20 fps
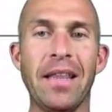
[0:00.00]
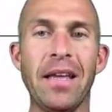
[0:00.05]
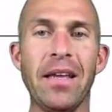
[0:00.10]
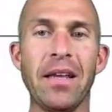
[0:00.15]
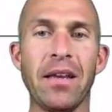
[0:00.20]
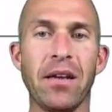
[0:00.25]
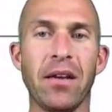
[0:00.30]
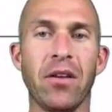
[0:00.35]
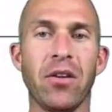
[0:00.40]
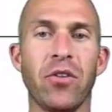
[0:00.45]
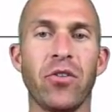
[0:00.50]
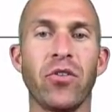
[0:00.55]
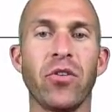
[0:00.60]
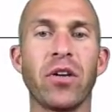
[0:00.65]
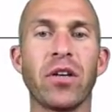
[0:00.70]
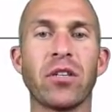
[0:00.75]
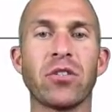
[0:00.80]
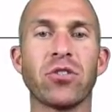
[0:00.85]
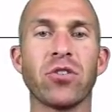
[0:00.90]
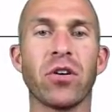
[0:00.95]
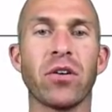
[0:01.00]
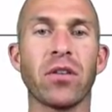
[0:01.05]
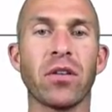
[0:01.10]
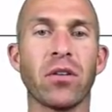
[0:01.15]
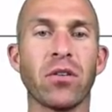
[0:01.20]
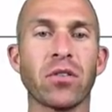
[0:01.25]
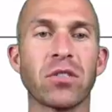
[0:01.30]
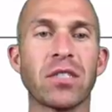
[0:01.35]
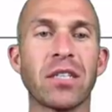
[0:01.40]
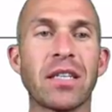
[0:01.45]
then you'll get a chart that
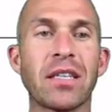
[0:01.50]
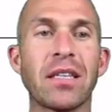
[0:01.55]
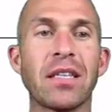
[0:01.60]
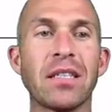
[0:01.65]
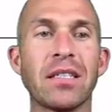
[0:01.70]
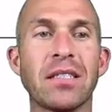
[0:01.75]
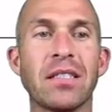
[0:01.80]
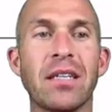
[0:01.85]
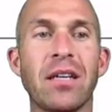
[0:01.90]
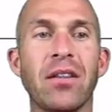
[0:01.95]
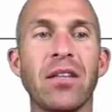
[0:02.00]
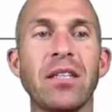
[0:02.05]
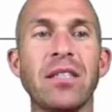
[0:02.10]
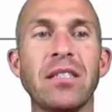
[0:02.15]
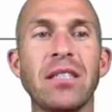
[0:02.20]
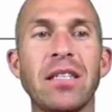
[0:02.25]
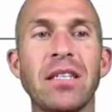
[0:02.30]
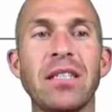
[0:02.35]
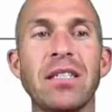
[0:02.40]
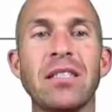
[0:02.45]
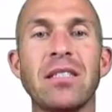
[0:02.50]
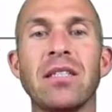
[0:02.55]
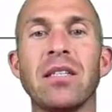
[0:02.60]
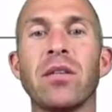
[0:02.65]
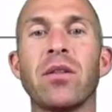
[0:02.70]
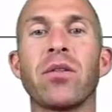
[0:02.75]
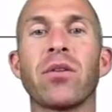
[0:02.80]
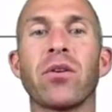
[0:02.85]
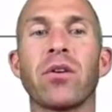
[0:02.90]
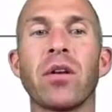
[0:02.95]
looks like this. Now, this is the
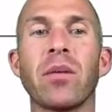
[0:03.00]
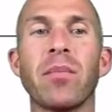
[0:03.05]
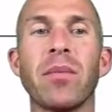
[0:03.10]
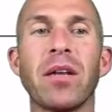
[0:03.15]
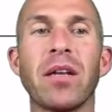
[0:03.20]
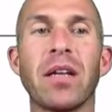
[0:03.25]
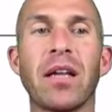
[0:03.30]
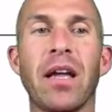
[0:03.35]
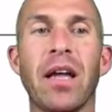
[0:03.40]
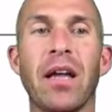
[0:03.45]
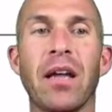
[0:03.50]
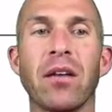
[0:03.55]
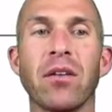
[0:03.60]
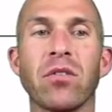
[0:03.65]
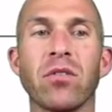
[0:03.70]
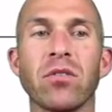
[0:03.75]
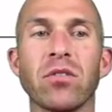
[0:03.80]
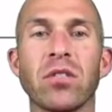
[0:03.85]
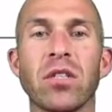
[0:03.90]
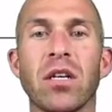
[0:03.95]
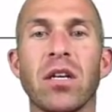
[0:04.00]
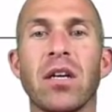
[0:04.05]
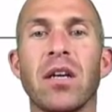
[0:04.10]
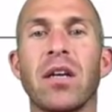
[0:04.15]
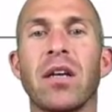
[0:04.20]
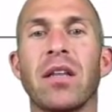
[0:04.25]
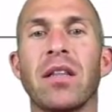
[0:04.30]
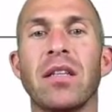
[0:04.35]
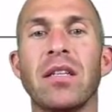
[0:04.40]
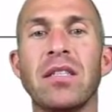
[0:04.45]
30 minute candles.
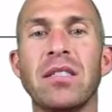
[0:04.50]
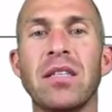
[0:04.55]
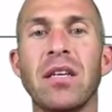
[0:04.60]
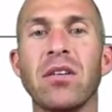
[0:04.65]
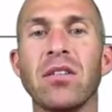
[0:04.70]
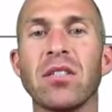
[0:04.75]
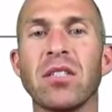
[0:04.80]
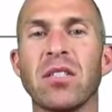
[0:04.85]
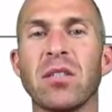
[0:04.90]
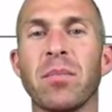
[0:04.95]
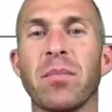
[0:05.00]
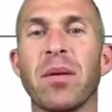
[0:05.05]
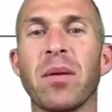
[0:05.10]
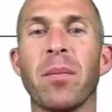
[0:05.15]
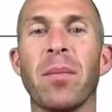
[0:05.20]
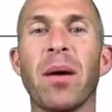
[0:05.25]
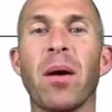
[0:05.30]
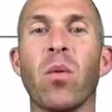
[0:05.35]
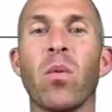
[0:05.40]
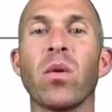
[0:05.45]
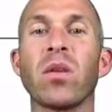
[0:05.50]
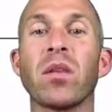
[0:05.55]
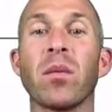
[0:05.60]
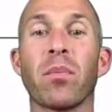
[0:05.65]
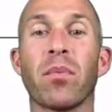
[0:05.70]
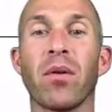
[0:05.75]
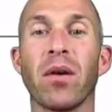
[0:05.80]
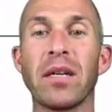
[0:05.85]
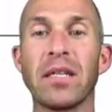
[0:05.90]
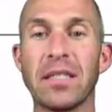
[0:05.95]
This tells us a bit about what the
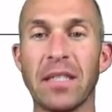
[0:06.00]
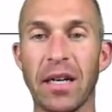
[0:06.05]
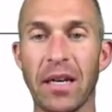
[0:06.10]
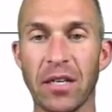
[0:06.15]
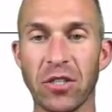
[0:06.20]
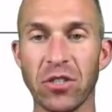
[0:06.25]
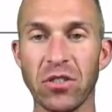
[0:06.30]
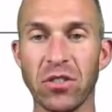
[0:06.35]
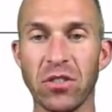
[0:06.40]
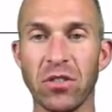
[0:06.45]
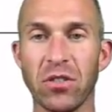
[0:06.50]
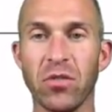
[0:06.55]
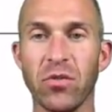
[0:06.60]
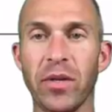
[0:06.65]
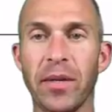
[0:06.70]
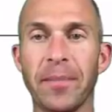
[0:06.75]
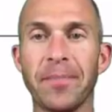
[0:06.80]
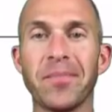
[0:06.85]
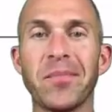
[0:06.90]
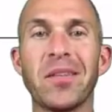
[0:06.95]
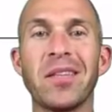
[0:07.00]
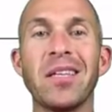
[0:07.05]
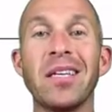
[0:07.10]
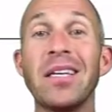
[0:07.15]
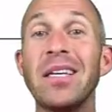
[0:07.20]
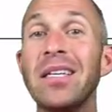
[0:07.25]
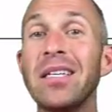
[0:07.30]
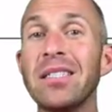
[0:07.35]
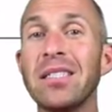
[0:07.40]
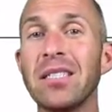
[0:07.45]
price action is doing. The
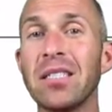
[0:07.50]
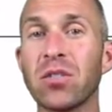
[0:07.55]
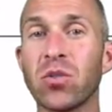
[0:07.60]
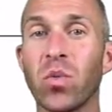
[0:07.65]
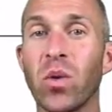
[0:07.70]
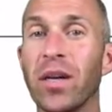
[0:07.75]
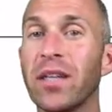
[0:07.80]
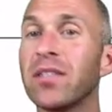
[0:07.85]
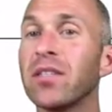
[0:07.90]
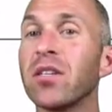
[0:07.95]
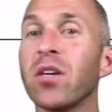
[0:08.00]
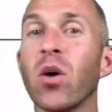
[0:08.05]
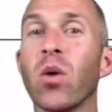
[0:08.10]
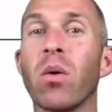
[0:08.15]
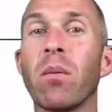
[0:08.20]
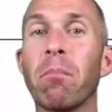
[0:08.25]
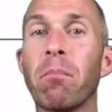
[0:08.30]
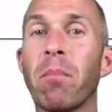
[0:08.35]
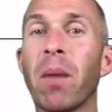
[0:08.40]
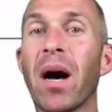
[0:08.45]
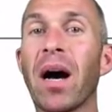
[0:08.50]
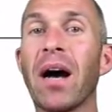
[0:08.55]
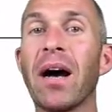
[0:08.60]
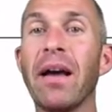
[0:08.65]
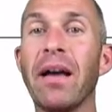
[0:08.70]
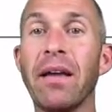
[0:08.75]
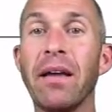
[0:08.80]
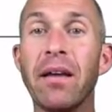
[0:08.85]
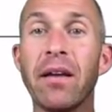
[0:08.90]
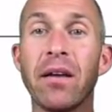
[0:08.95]
easiest way to go and
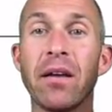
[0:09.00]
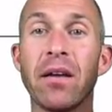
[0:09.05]
buy